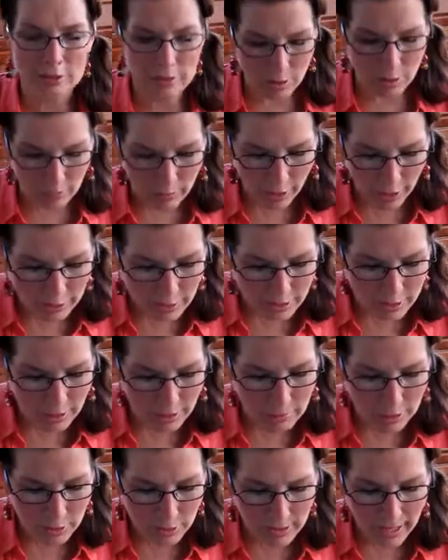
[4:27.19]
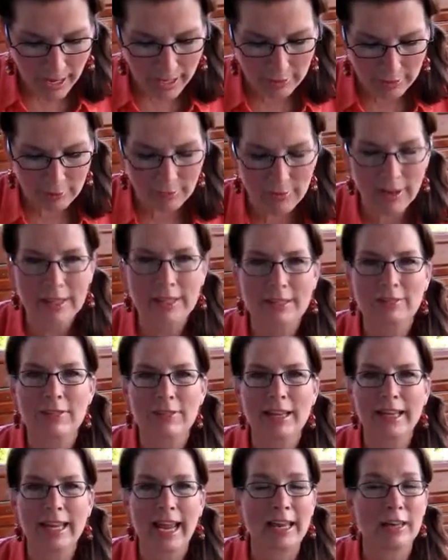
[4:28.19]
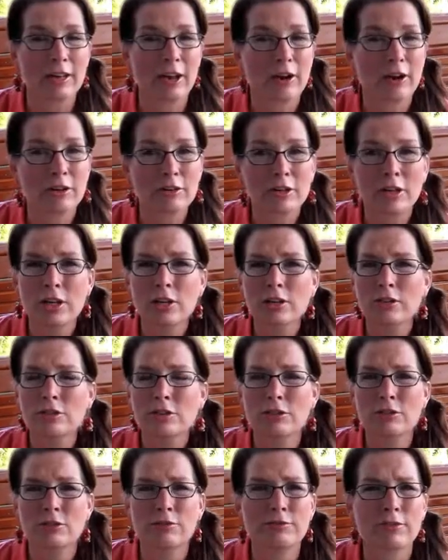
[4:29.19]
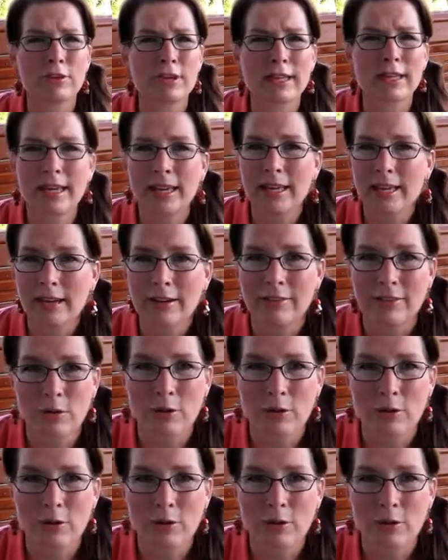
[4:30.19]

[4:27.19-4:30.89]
So learn to communicate effectively and learn to forgive,